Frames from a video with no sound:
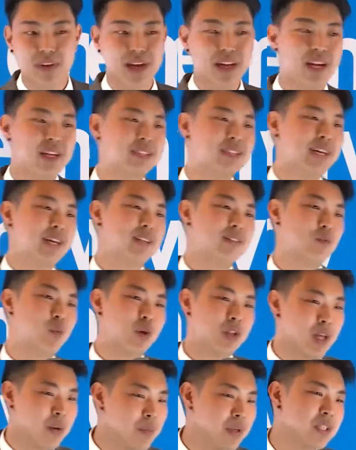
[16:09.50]
And I said,
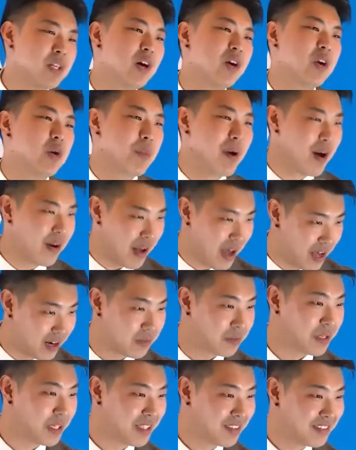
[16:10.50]
well, let me tell you about
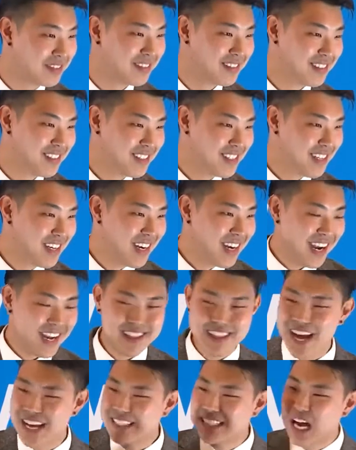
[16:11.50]
Atomy.
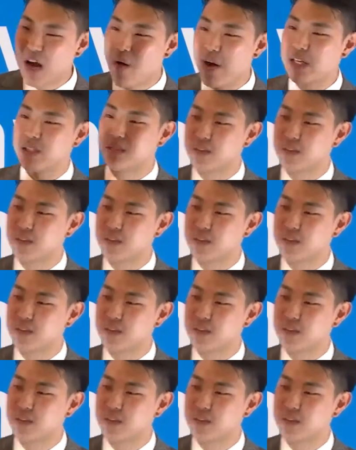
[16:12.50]
And that's how I